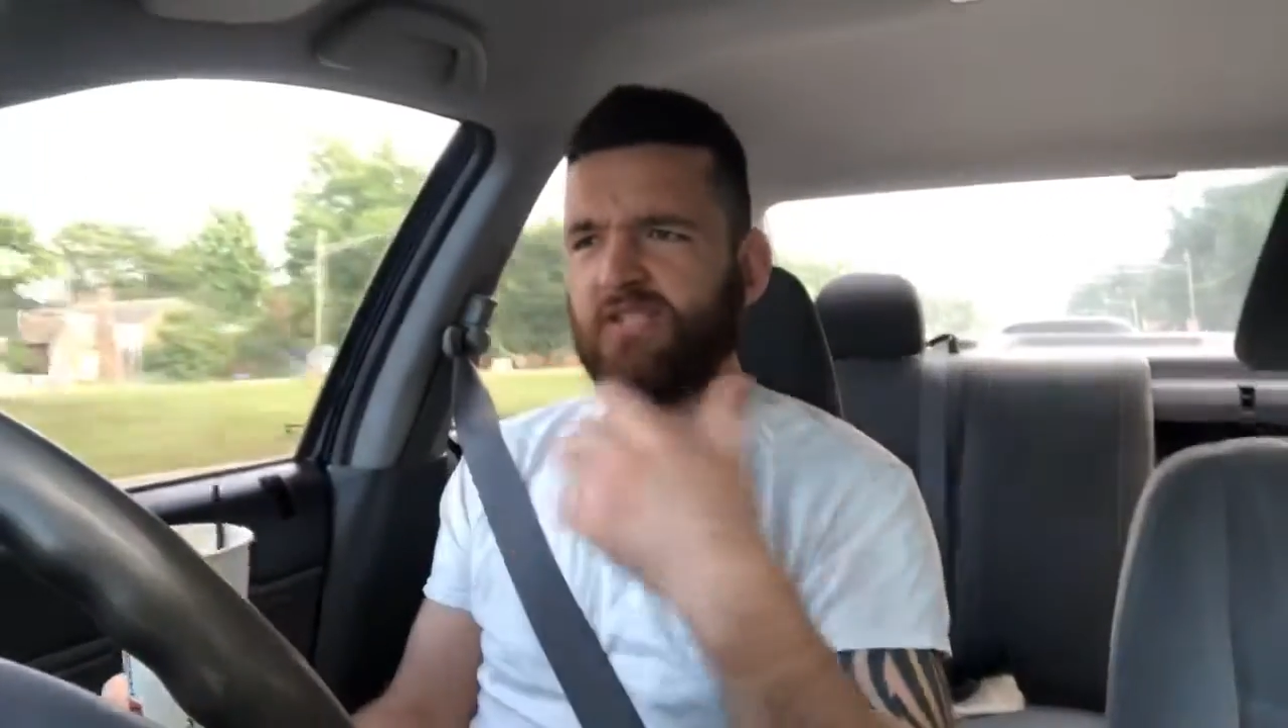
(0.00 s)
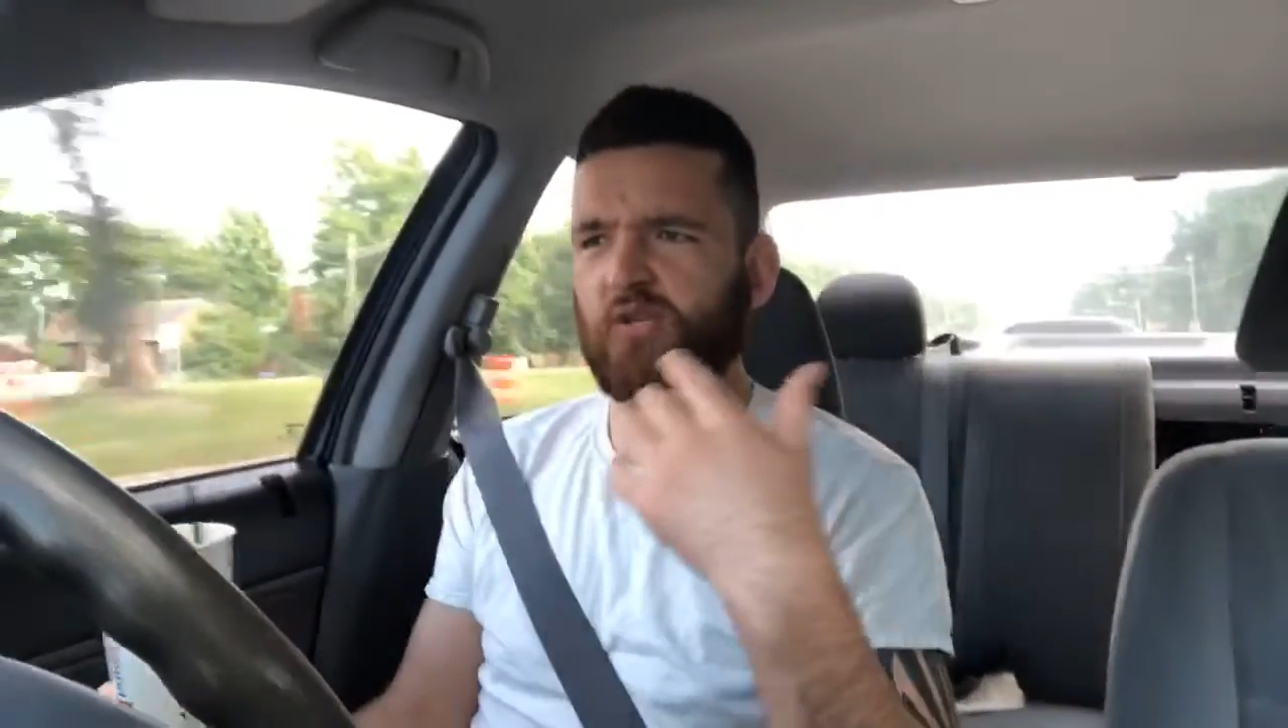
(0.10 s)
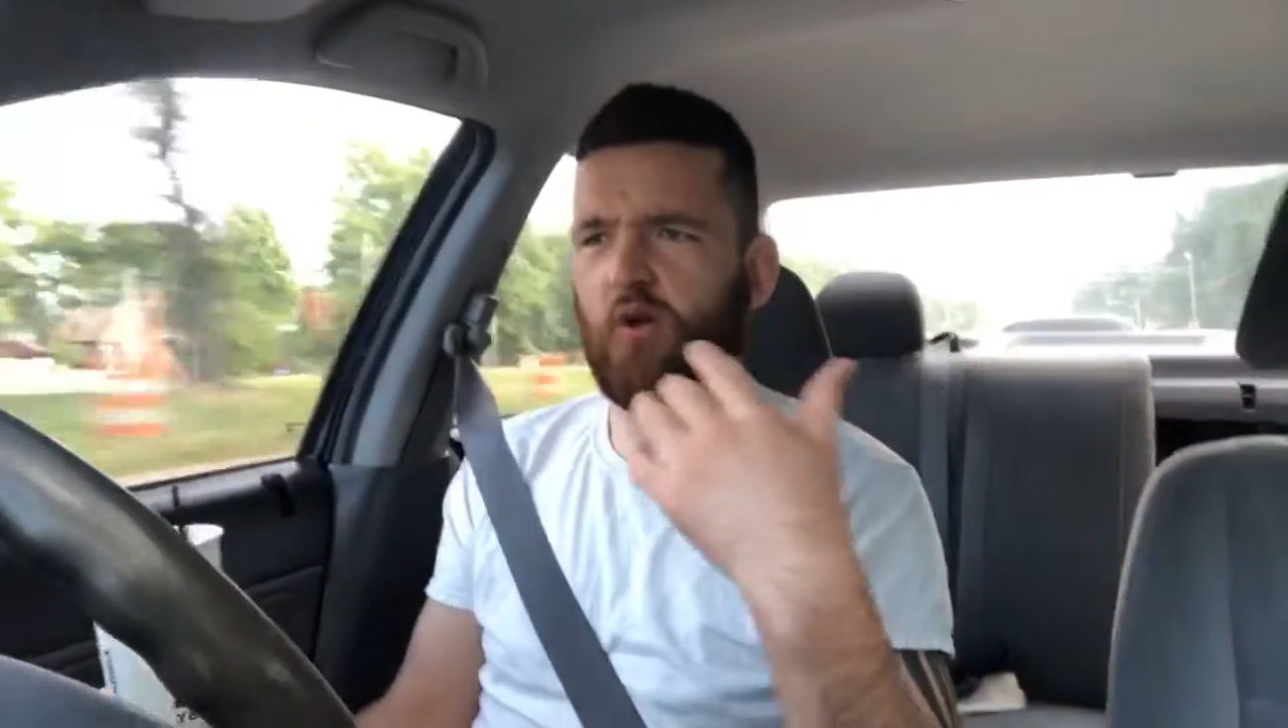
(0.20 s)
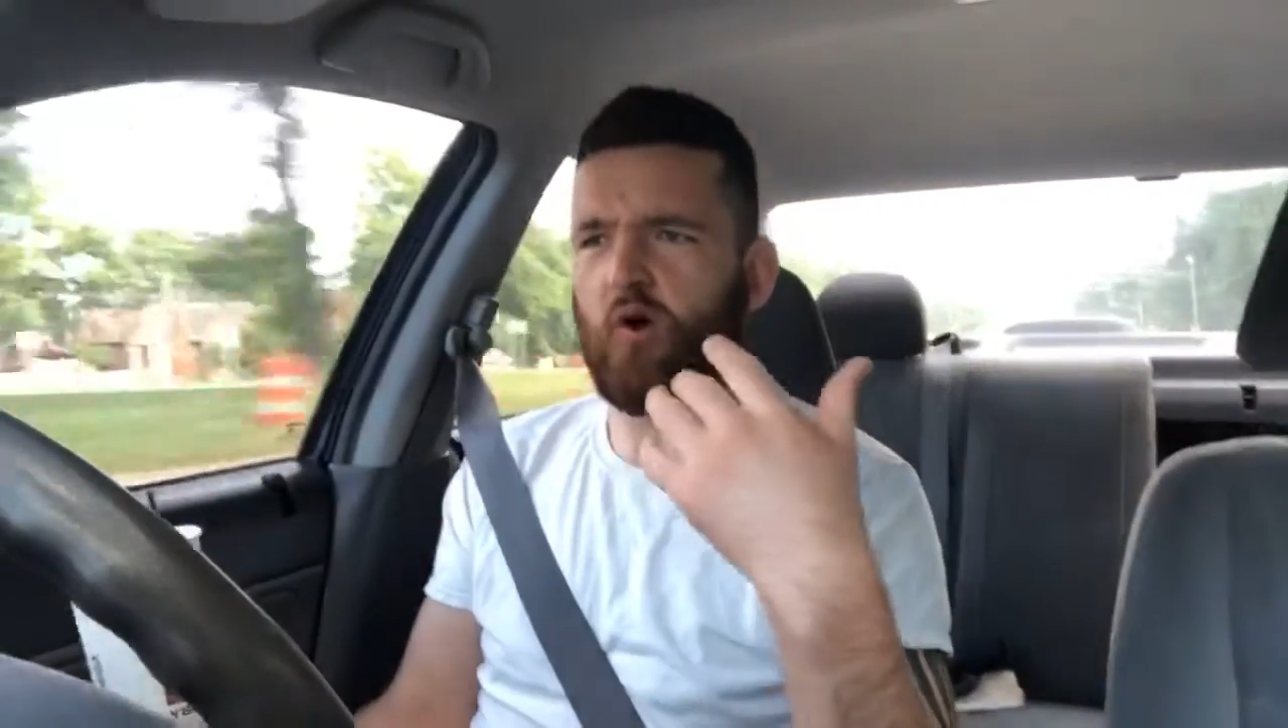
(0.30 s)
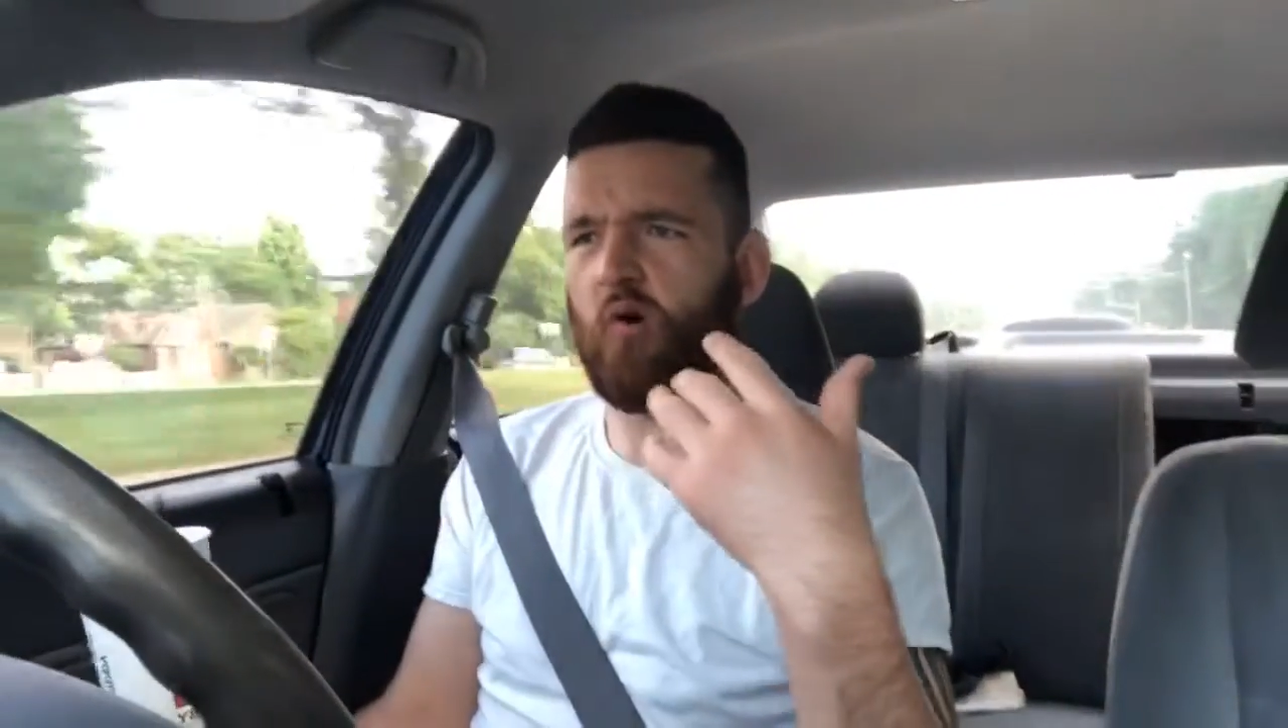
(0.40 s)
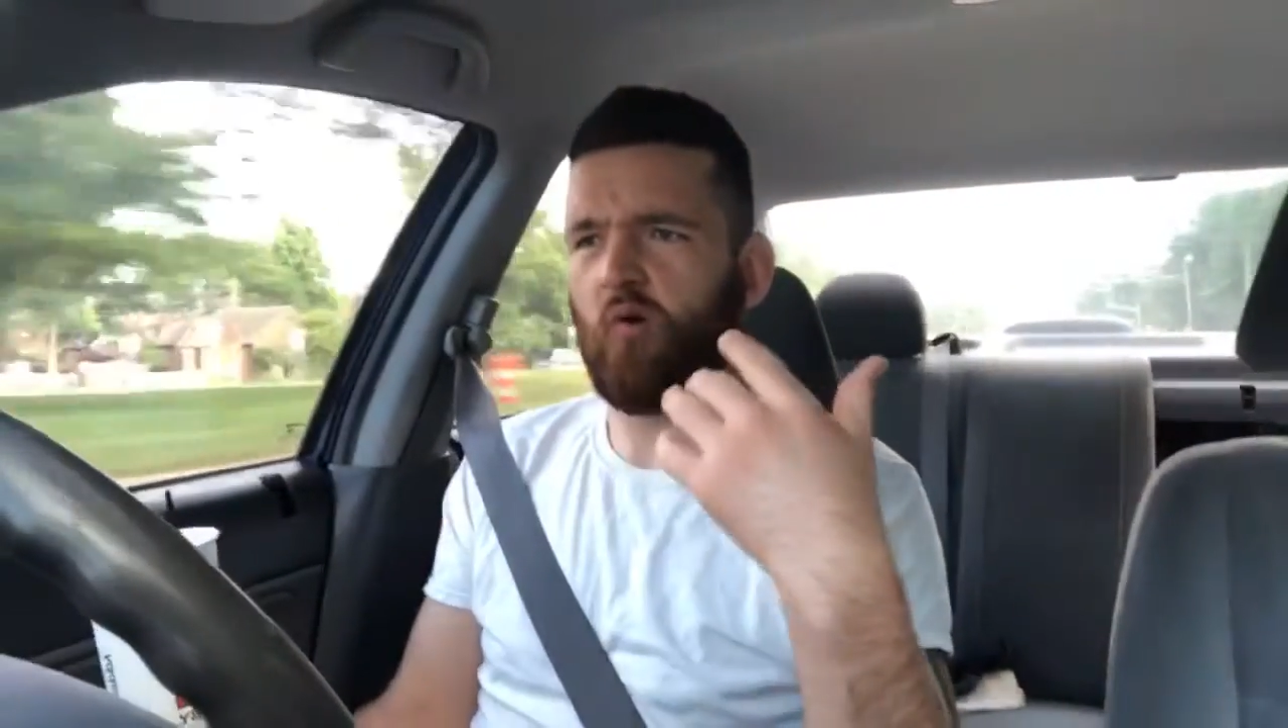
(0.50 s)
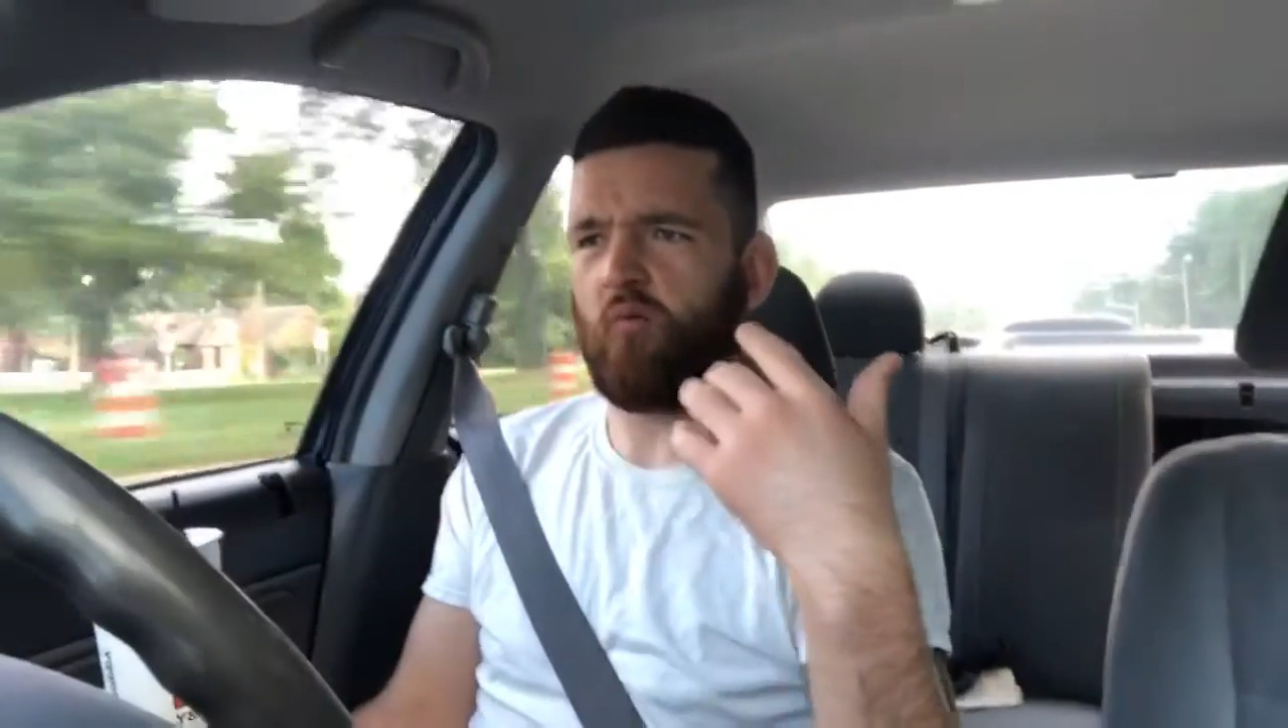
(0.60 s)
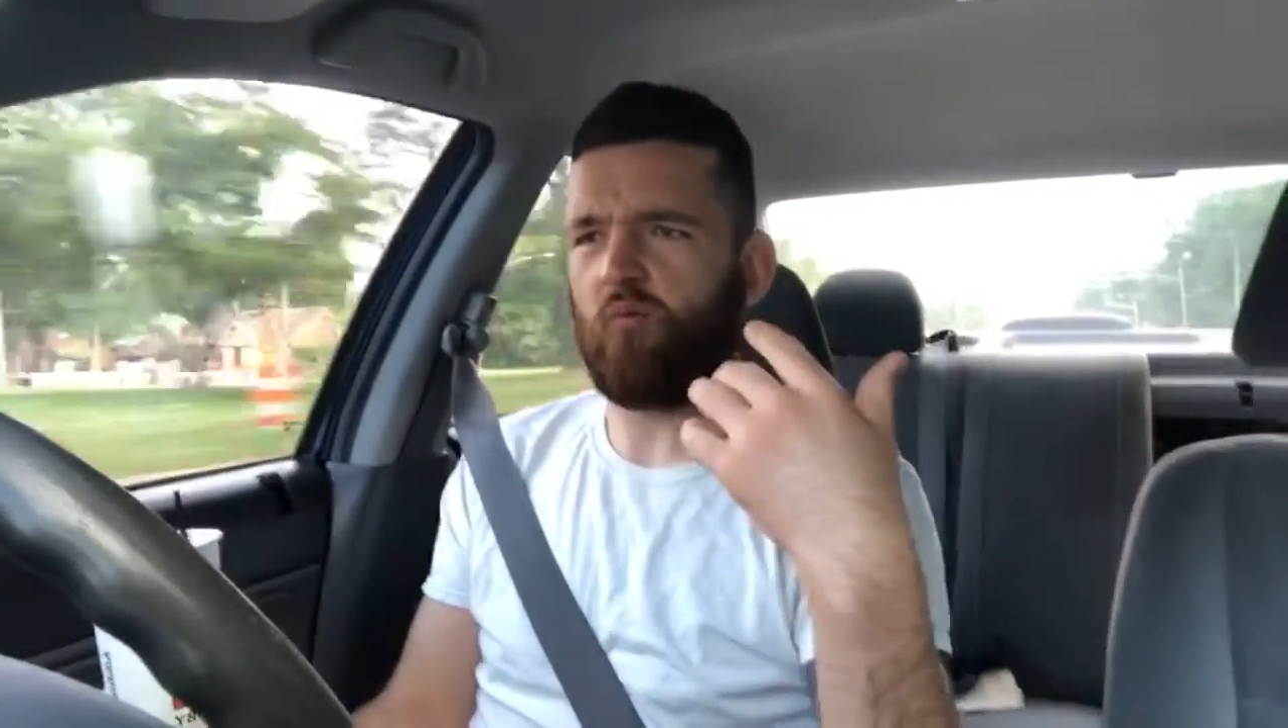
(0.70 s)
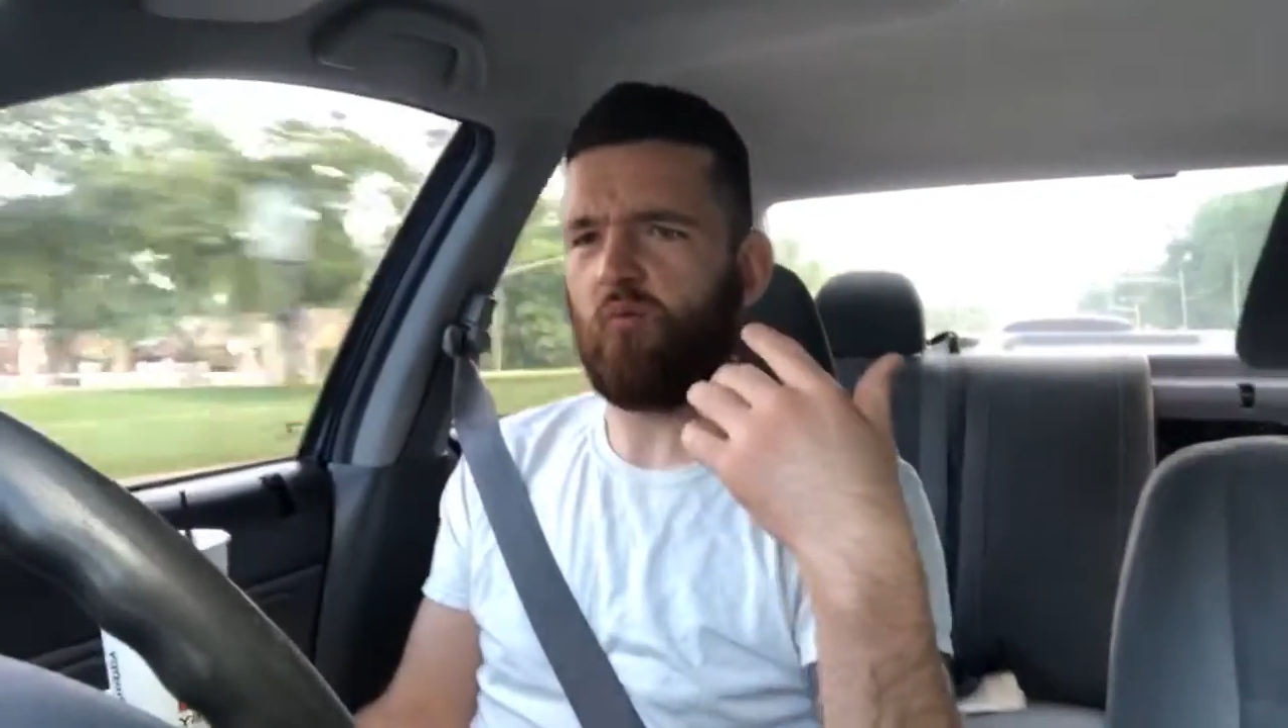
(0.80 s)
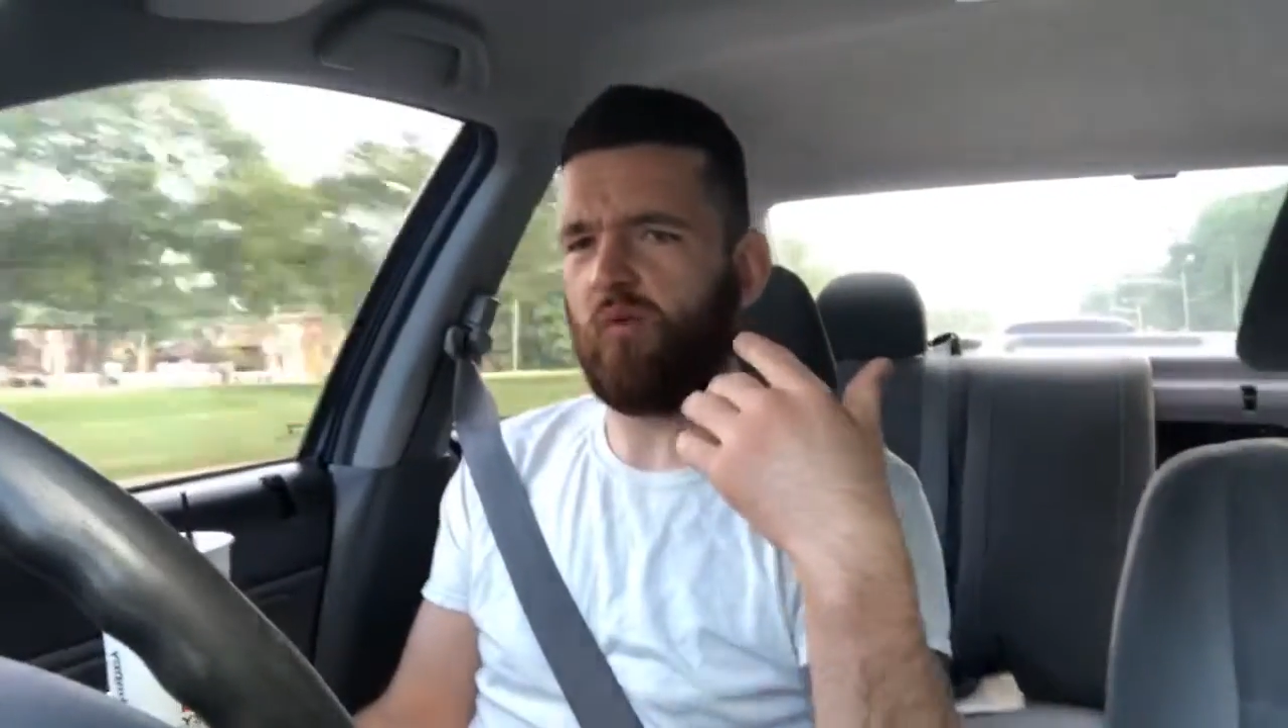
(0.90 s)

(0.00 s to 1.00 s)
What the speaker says: so,